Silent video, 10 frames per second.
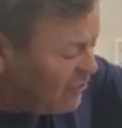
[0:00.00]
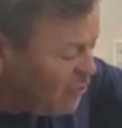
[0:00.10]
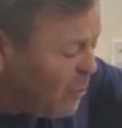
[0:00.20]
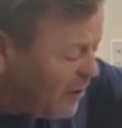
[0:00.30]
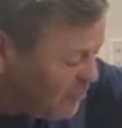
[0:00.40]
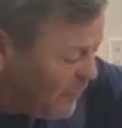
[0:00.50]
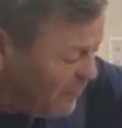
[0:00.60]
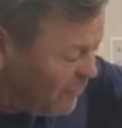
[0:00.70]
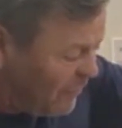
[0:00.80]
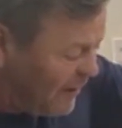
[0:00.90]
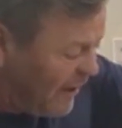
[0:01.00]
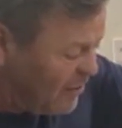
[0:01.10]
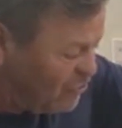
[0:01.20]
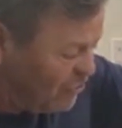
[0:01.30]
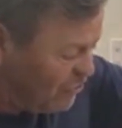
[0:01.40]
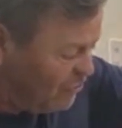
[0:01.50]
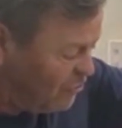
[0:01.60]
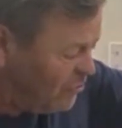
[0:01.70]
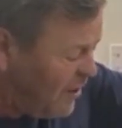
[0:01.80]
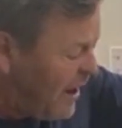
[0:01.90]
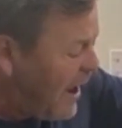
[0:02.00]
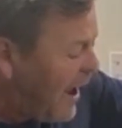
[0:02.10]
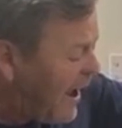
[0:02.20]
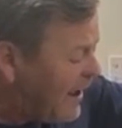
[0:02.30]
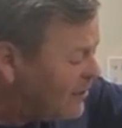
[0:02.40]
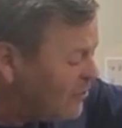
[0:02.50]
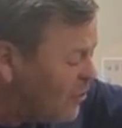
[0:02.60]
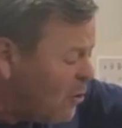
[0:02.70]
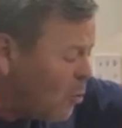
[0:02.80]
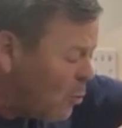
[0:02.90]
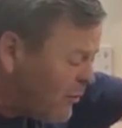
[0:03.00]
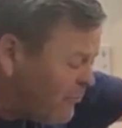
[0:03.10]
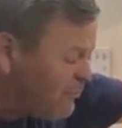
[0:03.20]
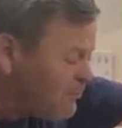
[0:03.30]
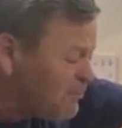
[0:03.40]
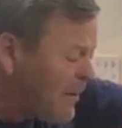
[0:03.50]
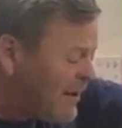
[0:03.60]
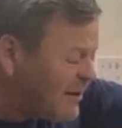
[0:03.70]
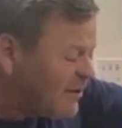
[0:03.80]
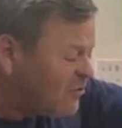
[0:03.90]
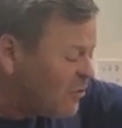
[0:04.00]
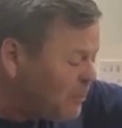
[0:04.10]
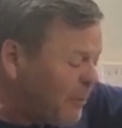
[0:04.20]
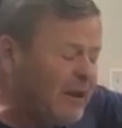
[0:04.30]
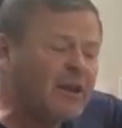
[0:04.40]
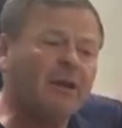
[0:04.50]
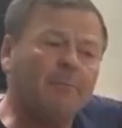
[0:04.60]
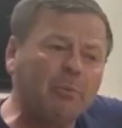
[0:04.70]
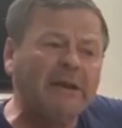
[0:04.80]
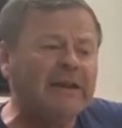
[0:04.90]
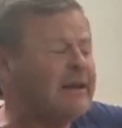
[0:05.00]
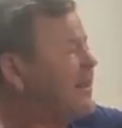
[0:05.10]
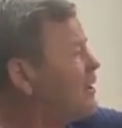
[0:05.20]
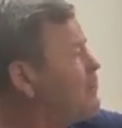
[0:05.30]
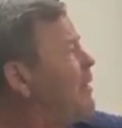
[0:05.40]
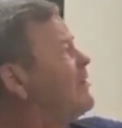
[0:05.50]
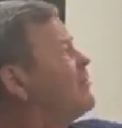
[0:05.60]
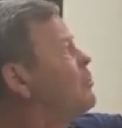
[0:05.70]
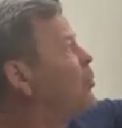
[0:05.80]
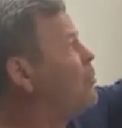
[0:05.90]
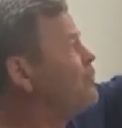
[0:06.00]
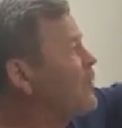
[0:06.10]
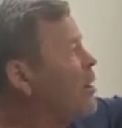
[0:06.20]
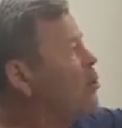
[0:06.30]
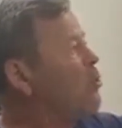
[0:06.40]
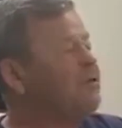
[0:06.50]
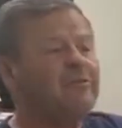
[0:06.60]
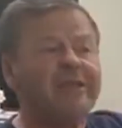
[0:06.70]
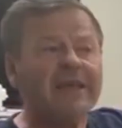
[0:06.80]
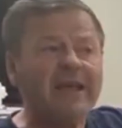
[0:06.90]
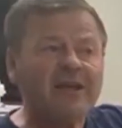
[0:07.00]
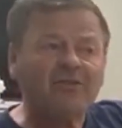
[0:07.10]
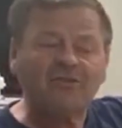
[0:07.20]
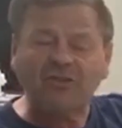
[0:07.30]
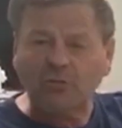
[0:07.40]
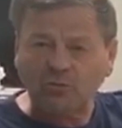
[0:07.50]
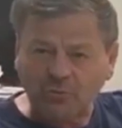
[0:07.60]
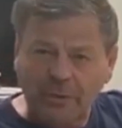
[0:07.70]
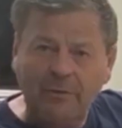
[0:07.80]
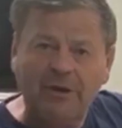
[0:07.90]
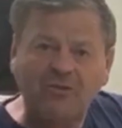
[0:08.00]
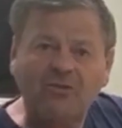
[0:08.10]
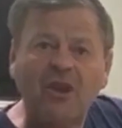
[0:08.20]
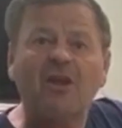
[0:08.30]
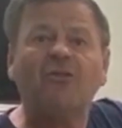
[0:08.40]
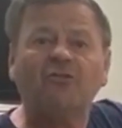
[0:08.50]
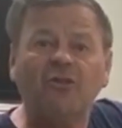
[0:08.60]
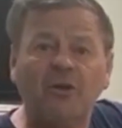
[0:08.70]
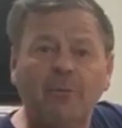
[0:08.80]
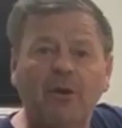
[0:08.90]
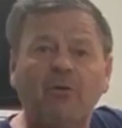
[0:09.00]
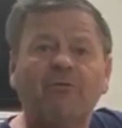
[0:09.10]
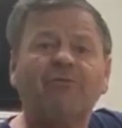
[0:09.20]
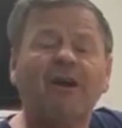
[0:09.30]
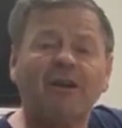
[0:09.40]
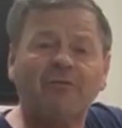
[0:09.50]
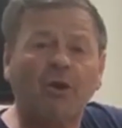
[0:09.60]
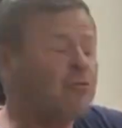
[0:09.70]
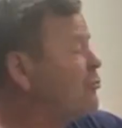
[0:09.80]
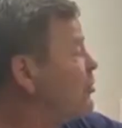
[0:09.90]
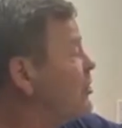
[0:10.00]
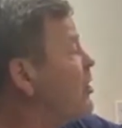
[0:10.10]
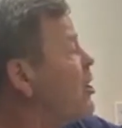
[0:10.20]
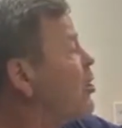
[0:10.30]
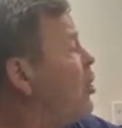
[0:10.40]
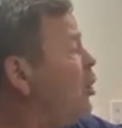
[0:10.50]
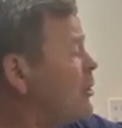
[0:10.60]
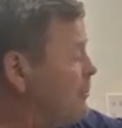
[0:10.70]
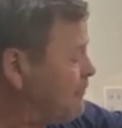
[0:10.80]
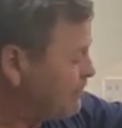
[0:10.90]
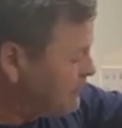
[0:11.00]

to our specifications, and we've made it to be completely compatible with the Still Spirits Turbo 500 Column.